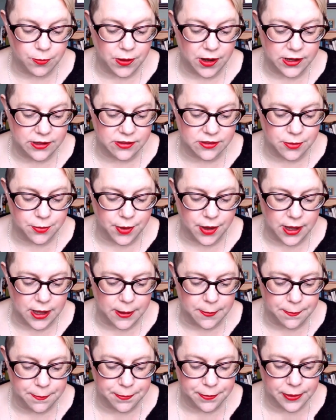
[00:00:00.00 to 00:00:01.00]
place to be.
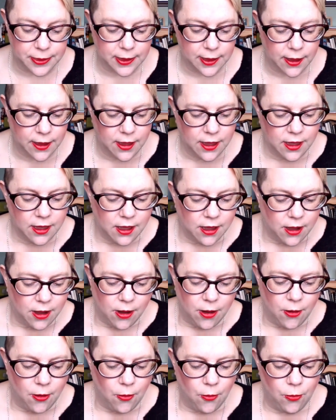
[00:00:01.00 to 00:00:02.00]

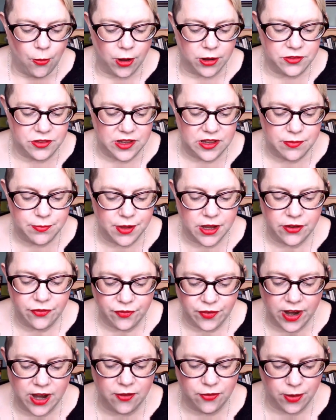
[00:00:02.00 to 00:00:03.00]
What is my
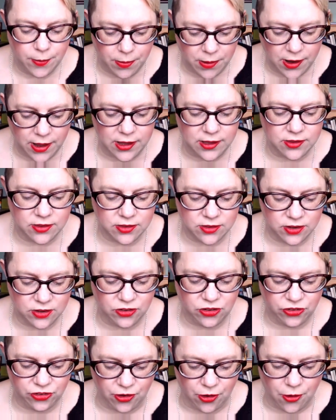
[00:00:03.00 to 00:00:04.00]
favourite place to
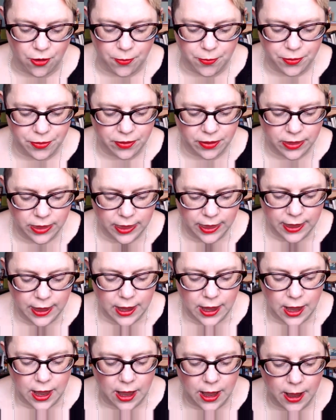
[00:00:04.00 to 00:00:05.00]
shop?
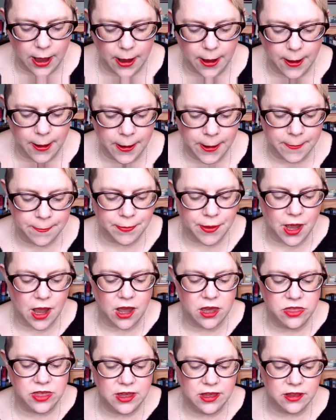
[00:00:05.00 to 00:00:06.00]
I
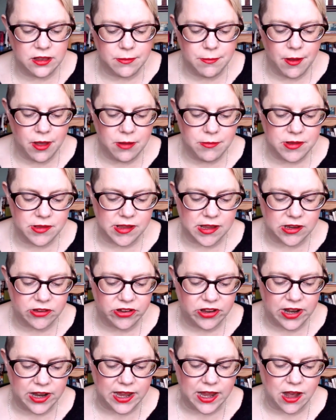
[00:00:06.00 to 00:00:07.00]
think at the moment
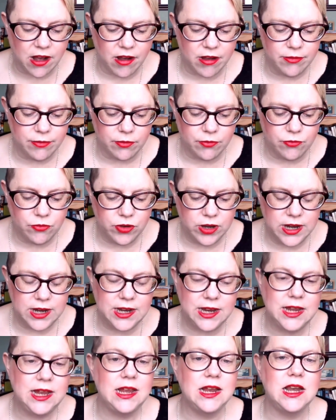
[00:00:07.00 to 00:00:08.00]
actually I'm
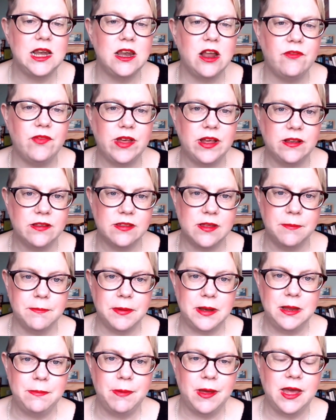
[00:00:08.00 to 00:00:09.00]
really loving
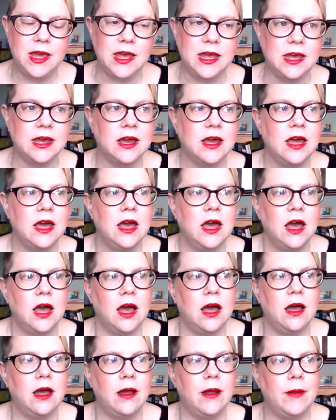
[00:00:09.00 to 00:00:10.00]
Simply Be.
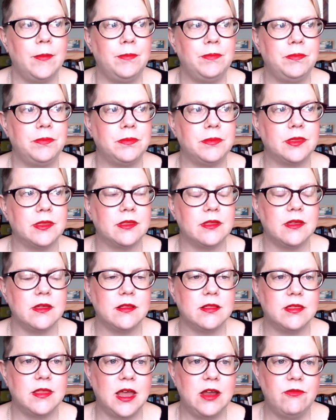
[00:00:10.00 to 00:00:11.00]
Um,
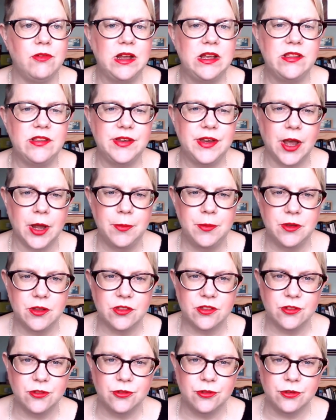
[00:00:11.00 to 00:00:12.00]
they recently opened a
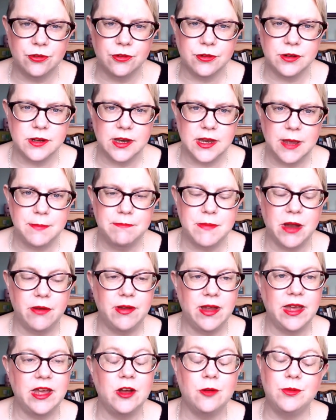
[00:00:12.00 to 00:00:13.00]
store in Merry
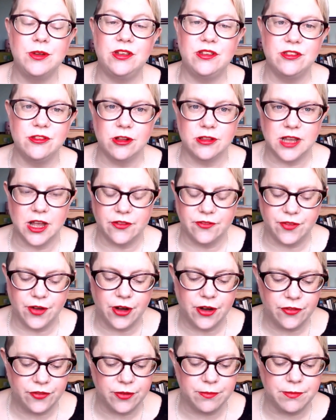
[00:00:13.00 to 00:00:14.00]
Hill, which is not that
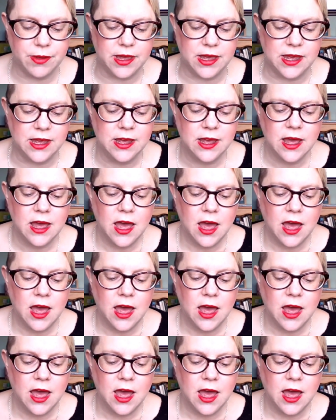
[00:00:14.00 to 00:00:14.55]
far from me,